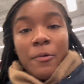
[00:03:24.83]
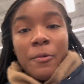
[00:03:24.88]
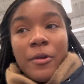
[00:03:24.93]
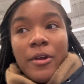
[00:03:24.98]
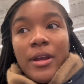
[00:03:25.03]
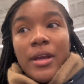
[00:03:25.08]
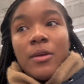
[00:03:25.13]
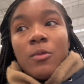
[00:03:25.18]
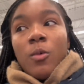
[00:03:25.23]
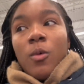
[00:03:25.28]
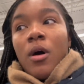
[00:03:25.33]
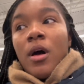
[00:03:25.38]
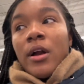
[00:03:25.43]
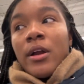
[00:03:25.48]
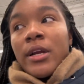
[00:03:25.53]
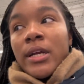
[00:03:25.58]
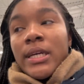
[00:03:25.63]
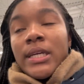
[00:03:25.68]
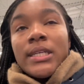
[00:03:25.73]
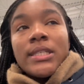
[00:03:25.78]
we're in
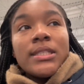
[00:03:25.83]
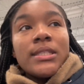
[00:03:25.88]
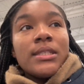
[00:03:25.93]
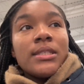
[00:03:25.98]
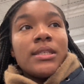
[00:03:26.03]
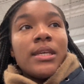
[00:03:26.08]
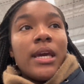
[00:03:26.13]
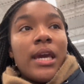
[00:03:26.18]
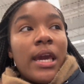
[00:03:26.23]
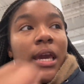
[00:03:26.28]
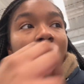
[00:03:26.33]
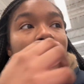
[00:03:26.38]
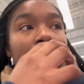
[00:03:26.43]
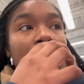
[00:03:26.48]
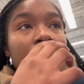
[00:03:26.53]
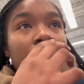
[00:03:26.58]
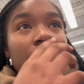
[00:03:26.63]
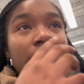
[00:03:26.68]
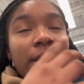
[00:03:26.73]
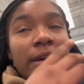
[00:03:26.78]
Walgreens
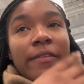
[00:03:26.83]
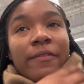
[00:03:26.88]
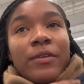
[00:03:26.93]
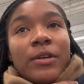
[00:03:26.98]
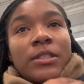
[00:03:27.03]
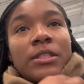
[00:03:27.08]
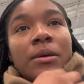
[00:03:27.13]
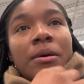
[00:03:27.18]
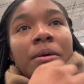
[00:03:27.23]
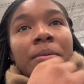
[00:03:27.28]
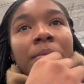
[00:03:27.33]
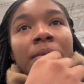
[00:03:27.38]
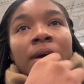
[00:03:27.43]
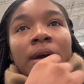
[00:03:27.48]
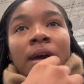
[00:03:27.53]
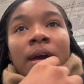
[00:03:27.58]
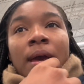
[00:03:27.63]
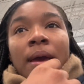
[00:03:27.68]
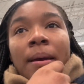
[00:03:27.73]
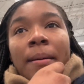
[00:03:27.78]
and we're looking for some
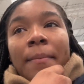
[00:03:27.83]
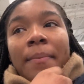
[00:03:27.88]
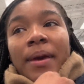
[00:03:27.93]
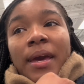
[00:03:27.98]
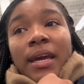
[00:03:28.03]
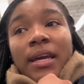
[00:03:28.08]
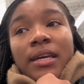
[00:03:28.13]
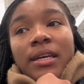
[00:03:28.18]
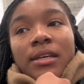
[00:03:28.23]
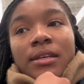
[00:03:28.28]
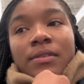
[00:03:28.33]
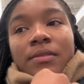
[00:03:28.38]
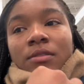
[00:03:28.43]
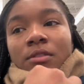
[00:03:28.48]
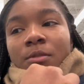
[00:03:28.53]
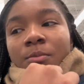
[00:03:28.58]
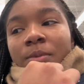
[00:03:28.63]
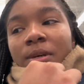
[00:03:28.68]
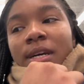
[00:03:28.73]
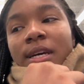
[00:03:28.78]
pet
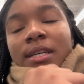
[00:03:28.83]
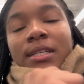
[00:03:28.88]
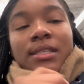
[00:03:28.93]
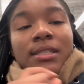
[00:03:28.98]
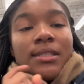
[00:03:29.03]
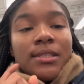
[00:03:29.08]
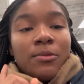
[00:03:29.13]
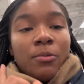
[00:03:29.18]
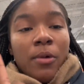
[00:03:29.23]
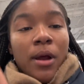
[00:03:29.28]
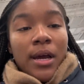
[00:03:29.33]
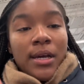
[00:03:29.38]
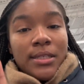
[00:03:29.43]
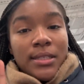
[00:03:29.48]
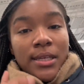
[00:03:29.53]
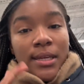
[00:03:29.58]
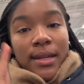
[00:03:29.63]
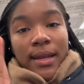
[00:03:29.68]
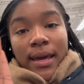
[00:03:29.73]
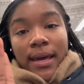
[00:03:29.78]
gifts because
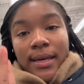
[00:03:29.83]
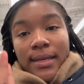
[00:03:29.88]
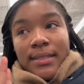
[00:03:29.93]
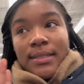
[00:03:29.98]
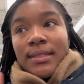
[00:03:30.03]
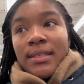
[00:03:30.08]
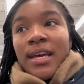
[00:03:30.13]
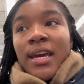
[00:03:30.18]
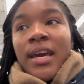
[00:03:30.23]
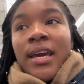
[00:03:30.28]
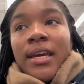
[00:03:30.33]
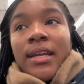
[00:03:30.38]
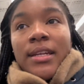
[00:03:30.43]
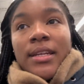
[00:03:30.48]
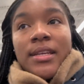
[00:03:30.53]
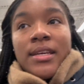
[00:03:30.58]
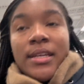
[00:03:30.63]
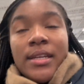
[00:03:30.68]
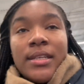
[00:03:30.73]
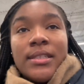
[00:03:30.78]
Roxy and Ace
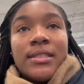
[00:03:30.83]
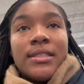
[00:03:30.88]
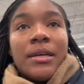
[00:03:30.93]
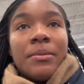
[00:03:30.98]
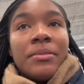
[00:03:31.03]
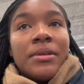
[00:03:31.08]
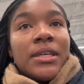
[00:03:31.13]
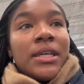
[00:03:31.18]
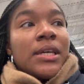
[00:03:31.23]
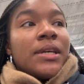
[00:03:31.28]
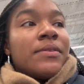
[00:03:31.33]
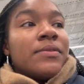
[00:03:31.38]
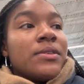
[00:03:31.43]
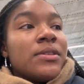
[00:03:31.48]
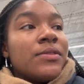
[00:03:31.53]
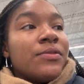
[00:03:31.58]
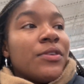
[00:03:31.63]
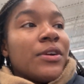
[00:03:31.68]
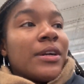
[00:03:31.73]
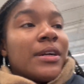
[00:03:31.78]
need some
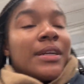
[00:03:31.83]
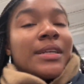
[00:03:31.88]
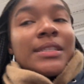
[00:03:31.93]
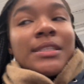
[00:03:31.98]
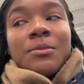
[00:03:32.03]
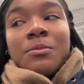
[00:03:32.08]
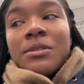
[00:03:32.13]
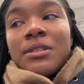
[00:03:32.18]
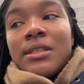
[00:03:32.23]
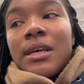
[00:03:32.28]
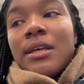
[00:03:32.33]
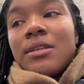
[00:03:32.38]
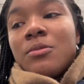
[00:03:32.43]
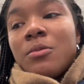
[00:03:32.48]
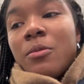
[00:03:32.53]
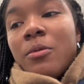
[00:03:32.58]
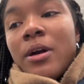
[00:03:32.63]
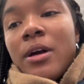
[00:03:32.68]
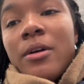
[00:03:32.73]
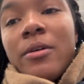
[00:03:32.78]
gifts for Christmas as
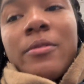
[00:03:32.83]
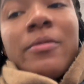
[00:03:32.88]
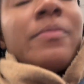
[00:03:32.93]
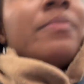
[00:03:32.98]
well.